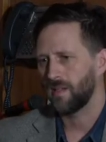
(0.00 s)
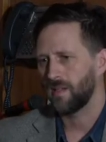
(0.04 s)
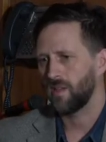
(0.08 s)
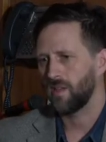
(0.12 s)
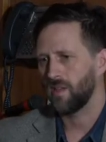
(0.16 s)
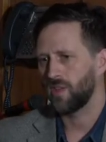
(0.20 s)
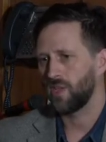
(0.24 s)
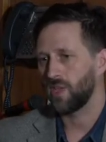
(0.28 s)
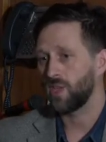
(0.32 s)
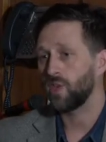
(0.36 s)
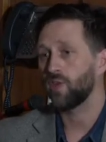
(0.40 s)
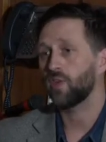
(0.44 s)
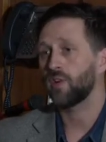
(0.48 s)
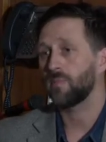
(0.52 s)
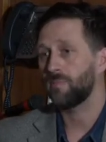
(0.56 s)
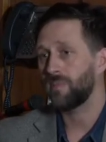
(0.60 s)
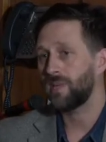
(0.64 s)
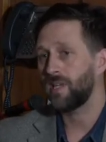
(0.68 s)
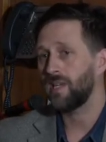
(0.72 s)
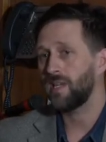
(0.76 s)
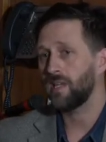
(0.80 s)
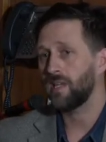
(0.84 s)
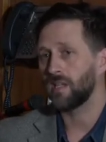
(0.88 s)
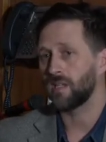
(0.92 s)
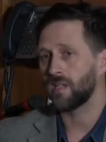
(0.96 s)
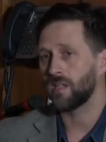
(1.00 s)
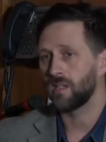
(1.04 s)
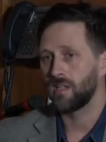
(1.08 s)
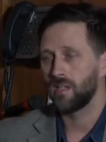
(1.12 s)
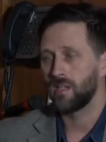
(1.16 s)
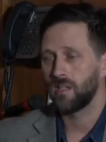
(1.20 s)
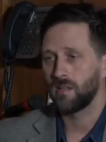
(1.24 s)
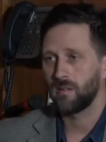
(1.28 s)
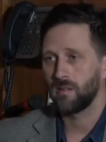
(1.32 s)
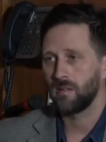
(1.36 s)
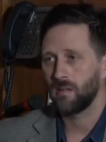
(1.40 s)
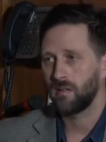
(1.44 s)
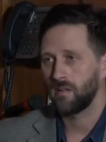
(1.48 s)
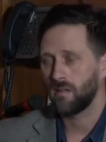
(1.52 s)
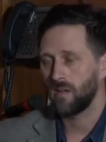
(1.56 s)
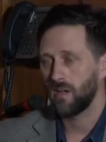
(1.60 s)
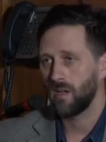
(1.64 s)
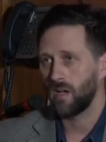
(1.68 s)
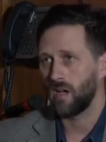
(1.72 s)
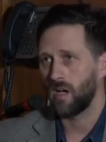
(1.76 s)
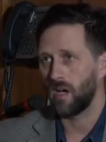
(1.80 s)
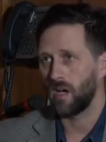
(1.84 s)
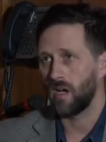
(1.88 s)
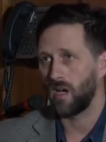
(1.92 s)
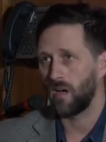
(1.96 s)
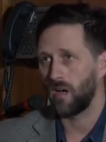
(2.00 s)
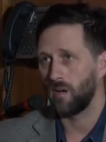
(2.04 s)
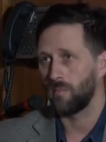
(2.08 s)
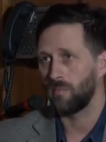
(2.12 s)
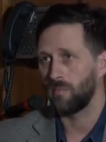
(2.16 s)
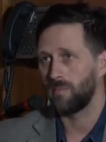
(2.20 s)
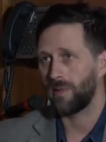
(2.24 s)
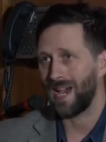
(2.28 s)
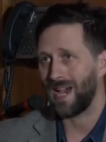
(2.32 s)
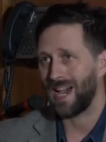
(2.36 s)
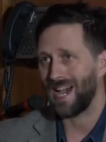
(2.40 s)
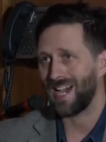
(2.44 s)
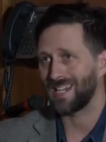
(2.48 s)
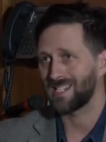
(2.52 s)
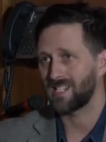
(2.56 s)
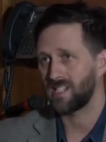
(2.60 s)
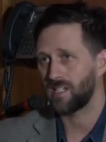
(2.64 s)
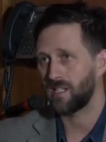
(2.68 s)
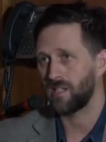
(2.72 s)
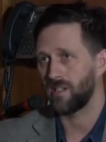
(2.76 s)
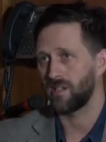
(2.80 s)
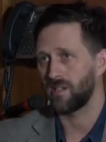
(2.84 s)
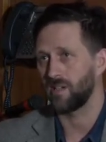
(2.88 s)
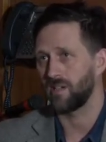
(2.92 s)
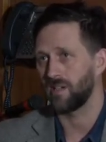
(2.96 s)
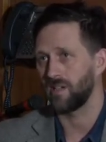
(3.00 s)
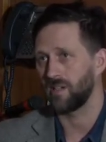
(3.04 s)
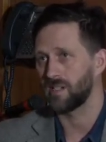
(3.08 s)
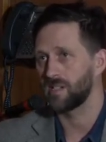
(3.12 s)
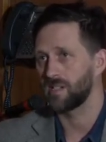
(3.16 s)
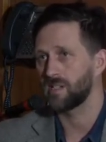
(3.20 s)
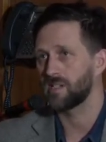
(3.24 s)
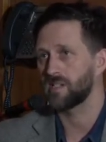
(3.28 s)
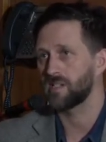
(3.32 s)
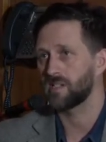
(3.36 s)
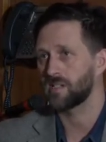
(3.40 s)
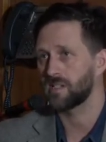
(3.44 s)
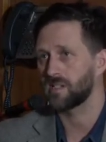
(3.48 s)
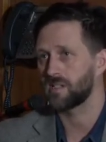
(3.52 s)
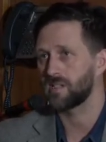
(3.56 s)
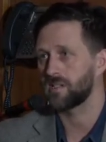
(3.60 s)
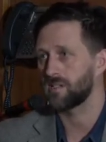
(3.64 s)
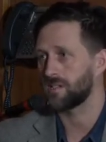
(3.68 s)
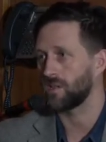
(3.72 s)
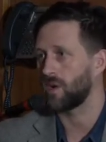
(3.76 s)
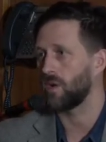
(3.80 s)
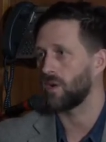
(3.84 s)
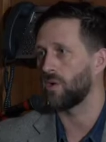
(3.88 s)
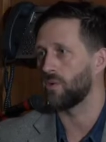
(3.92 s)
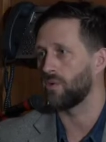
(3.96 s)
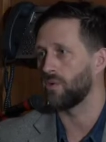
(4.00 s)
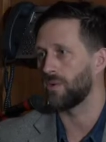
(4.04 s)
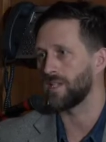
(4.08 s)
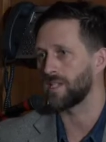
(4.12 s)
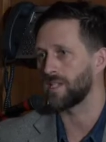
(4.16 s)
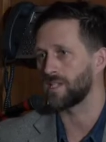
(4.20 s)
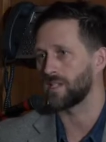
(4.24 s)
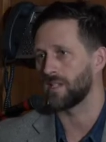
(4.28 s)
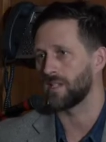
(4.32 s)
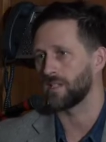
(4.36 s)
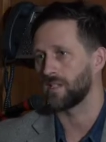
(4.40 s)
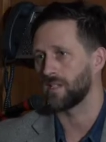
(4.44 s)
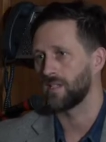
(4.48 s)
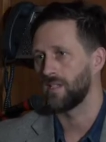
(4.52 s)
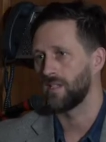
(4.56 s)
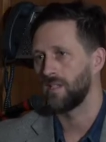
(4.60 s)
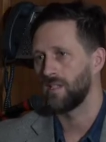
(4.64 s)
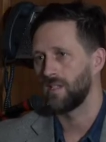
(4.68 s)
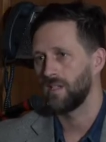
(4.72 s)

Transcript: the European past here is so recent